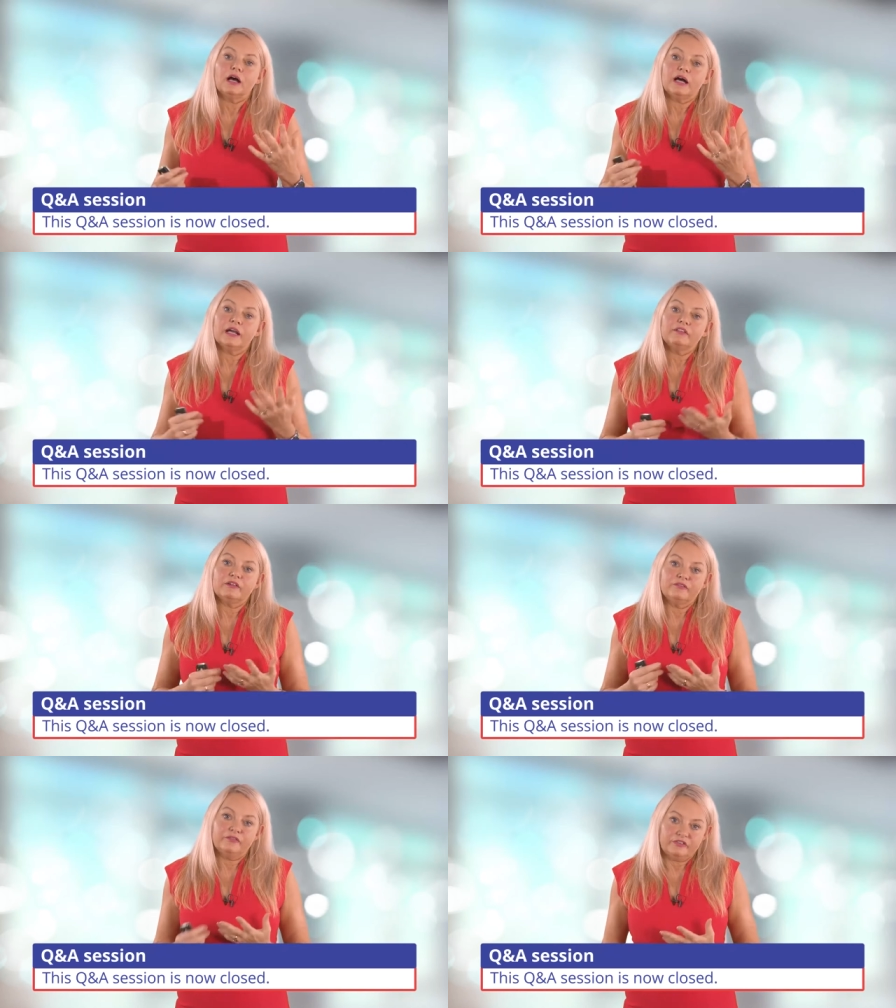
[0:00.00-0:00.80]
I
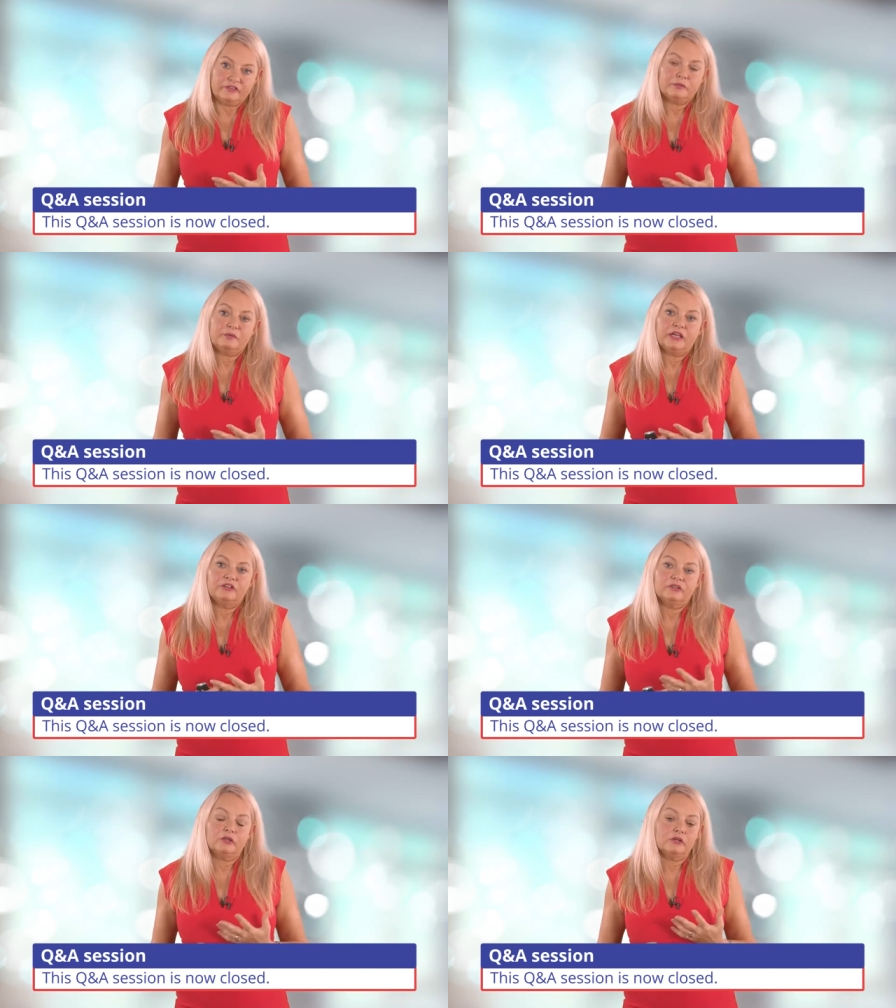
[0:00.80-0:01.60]
then visit the
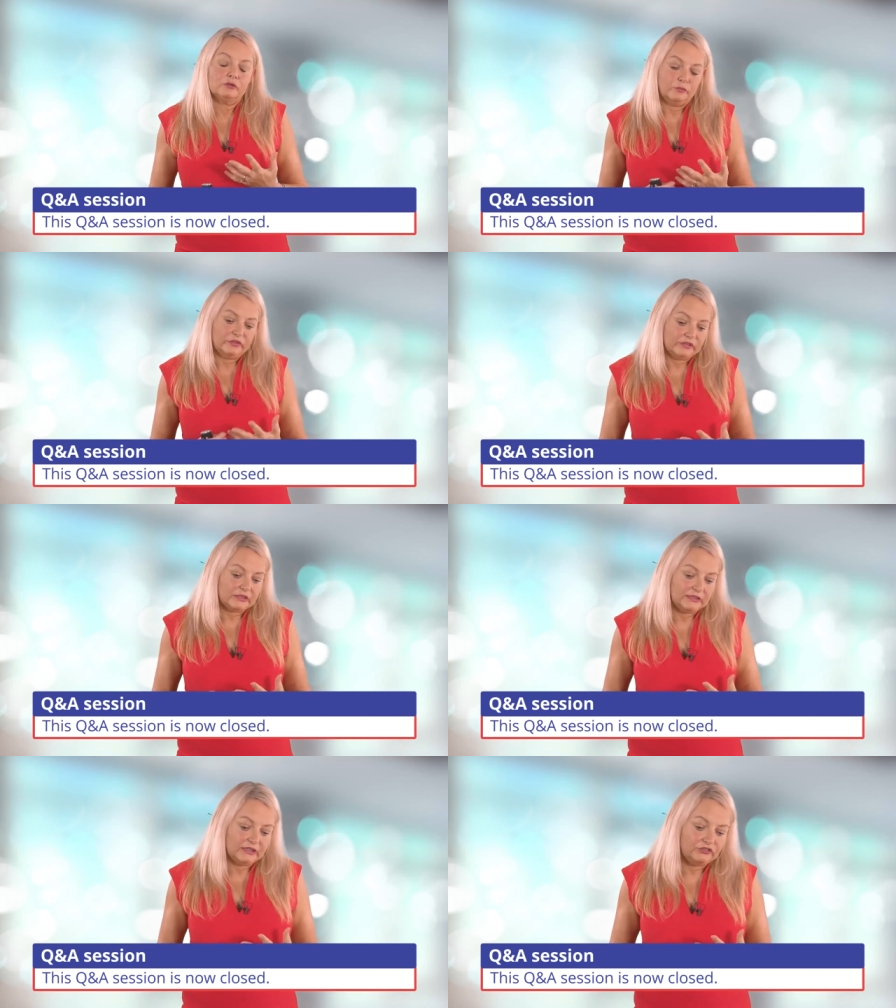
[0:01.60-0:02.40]
patient with the
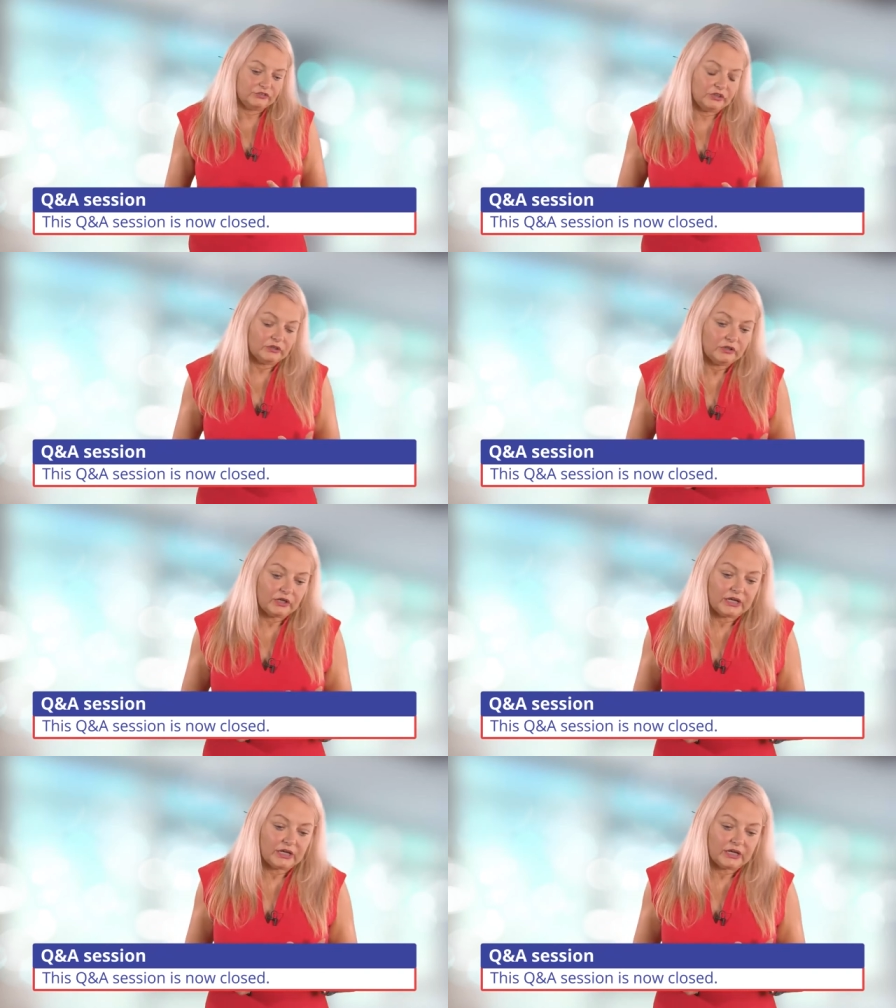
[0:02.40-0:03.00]
clinician,